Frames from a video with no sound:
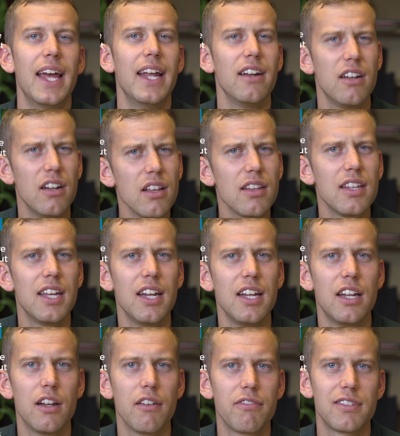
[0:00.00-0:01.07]
and not
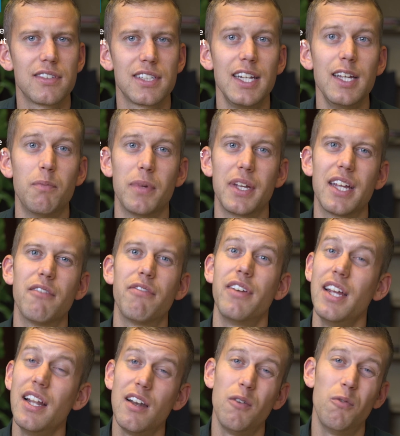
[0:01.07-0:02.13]
getting enough sleep can
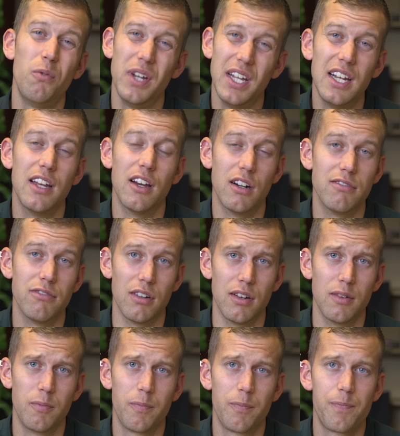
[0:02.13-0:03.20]
feel really awful.